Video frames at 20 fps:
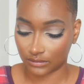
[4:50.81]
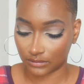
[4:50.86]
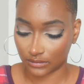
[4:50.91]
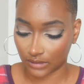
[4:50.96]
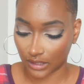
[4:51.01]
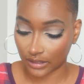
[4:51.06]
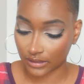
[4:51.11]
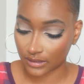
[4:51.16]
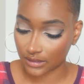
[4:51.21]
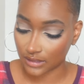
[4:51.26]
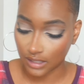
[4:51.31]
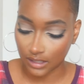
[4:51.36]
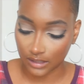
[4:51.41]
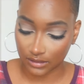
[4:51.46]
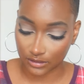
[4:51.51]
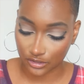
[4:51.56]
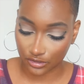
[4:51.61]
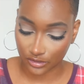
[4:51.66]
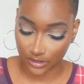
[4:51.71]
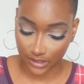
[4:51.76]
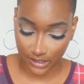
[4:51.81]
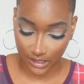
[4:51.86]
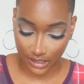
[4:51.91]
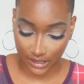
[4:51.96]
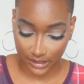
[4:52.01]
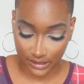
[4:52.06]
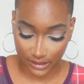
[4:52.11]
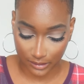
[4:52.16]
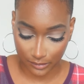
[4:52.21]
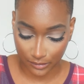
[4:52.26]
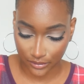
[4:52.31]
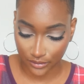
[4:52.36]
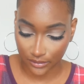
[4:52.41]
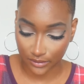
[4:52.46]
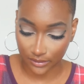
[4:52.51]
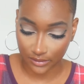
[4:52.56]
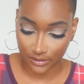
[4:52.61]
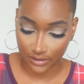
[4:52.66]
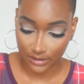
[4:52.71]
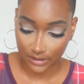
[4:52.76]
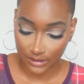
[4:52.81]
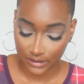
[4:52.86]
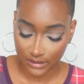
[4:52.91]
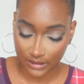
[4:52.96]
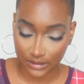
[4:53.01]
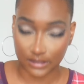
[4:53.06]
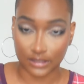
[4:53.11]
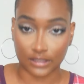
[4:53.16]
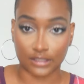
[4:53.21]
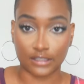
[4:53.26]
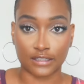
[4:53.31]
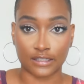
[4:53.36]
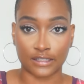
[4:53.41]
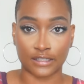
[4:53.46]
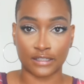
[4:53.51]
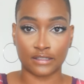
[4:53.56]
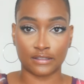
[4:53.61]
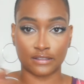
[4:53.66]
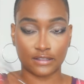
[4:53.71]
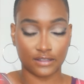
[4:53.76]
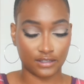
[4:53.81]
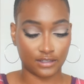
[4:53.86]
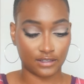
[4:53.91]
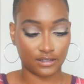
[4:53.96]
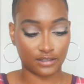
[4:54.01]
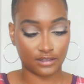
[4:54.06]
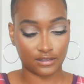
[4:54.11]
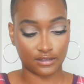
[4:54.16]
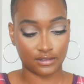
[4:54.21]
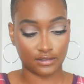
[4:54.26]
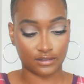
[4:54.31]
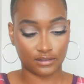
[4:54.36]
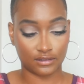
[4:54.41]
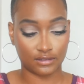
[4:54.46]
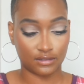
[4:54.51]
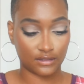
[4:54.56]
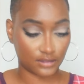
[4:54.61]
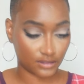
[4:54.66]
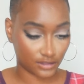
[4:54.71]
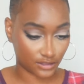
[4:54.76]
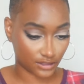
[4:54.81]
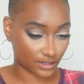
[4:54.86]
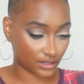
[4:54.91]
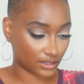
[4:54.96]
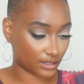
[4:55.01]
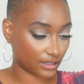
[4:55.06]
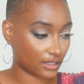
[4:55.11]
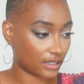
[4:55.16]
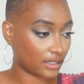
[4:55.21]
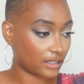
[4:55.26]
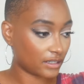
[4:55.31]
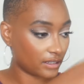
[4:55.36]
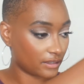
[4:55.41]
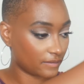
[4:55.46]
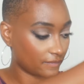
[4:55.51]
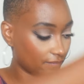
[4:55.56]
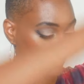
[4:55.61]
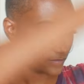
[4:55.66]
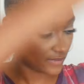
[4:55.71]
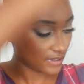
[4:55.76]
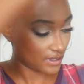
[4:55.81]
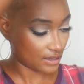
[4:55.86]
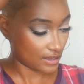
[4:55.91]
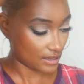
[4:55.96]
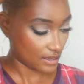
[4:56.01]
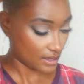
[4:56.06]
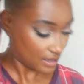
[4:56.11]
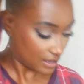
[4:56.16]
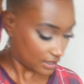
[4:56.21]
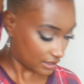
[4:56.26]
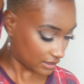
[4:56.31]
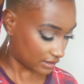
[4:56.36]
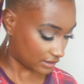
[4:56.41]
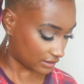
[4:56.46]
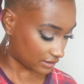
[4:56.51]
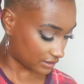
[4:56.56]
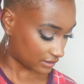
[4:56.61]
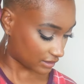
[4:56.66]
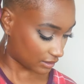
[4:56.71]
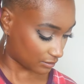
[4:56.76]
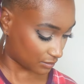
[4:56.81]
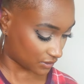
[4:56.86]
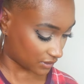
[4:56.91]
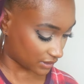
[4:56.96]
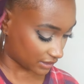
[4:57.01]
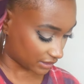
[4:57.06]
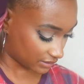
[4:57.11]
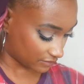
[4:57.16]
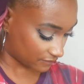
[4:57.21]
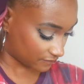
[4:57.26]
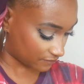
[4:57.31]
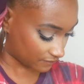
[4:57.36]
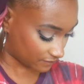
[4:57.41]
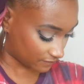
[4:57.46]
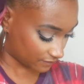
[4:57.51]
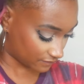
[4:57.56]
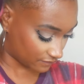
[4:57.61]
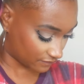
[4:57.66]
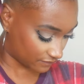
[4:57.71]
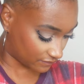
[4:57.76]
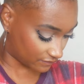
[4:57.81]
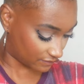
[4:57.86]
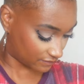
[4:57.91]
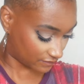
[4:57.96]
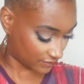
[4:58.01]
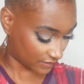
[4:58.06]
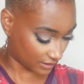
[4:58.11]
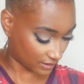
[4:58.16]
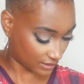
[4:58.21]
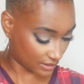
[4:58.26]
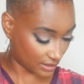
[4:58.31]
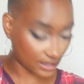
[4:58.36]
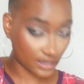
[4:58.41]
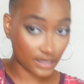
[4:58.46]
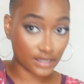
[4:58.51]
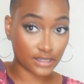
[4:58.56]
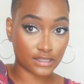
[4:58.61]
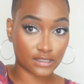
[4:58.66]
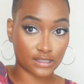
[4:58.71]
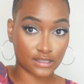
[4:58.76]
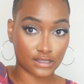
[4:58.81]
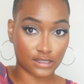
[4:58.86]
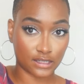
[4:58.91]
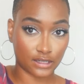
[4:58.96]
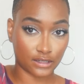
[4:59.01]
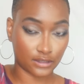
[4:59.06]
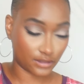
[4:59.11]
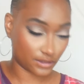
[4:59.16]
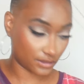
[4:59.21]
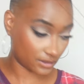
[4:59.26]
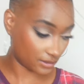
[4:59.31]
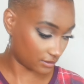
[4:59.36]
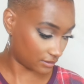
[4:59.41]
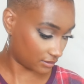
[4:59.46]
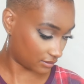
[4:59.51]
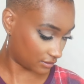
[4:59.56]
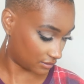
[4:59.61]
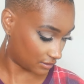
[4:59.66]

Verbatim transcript: That's not string can pull. All right, just gonna cut it. I'm gonna double it like so.